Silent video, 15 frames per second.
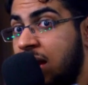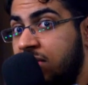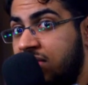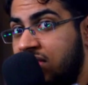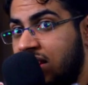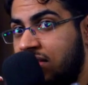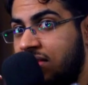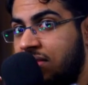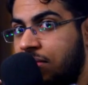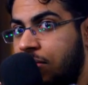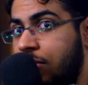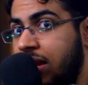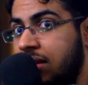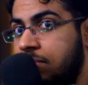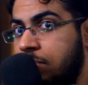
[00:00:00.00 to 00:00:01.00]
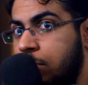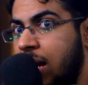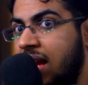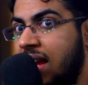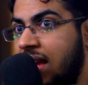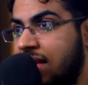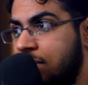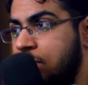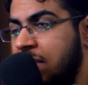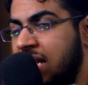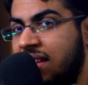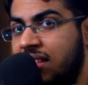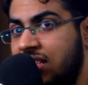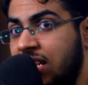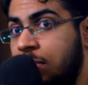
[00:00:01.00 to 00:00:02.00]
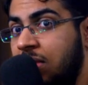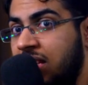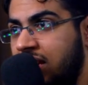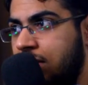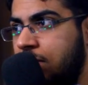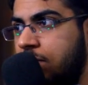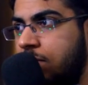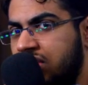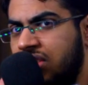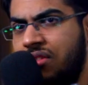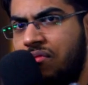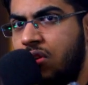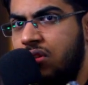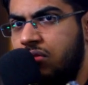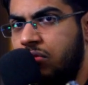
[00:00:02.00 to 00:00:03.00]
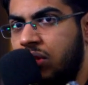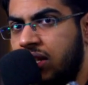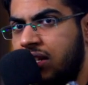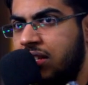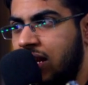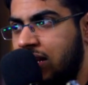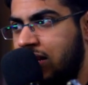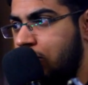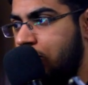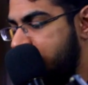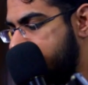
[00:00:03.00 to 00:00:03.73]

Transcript: my mistakes, right? Me as a team lead. I just want to clear that